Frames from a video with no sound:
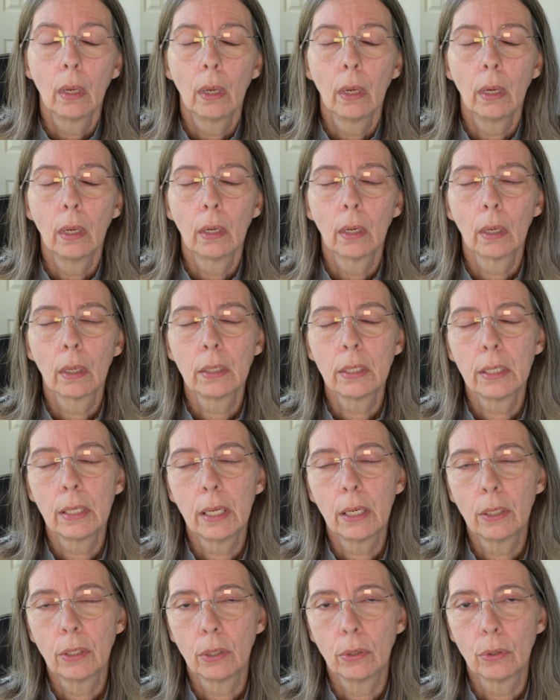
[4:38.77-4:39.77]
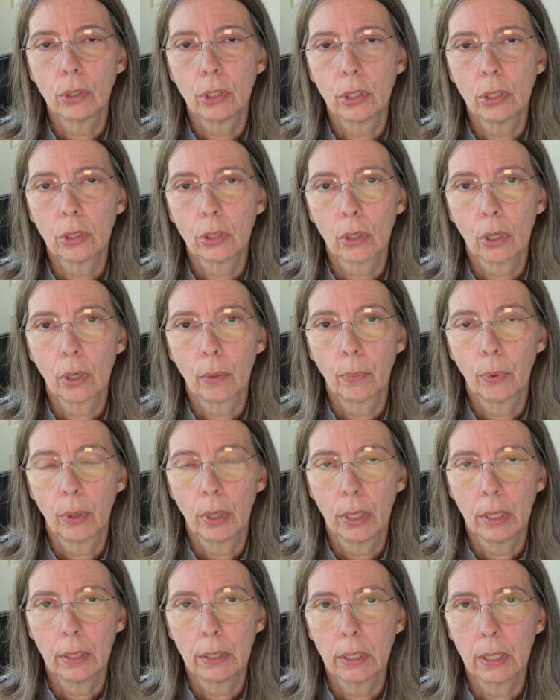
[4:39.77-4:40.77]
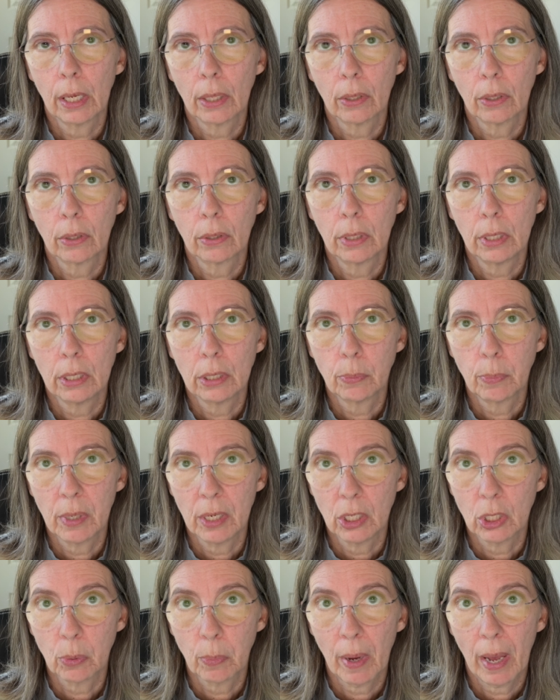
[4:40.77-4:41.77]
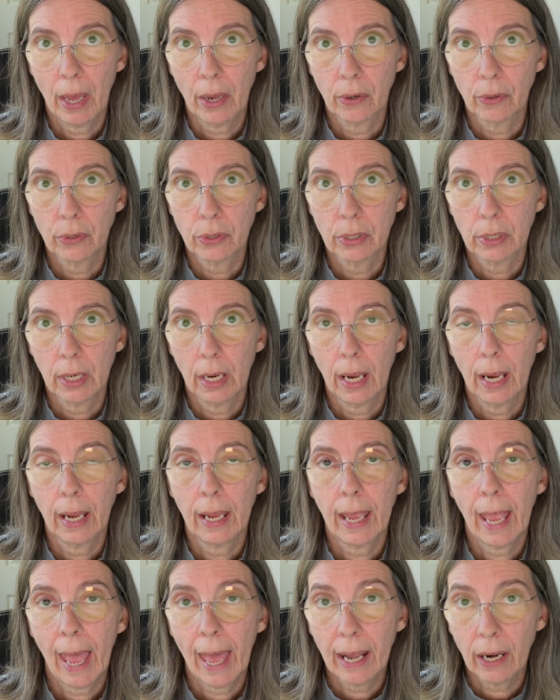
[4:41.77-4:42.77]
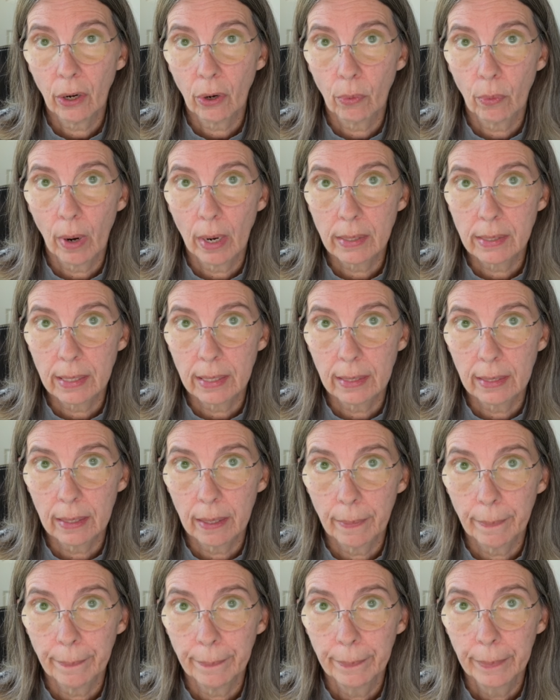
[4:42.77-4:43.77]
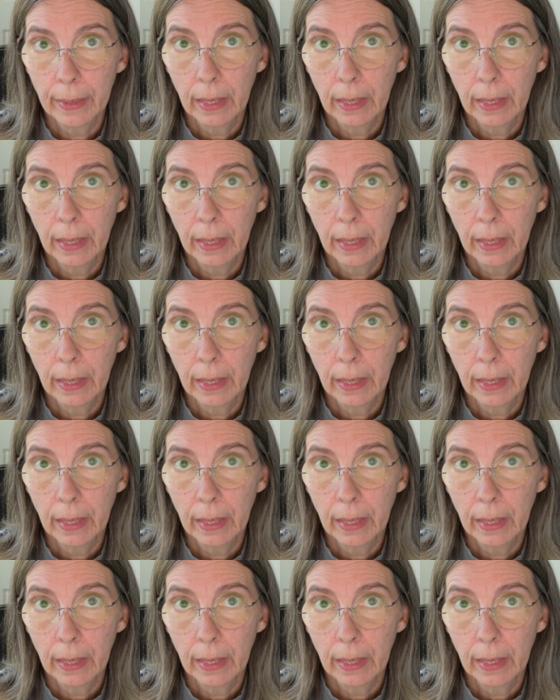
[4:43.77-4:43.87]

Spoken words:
In 1982, she started putting together these pieced patterns and categorizing them.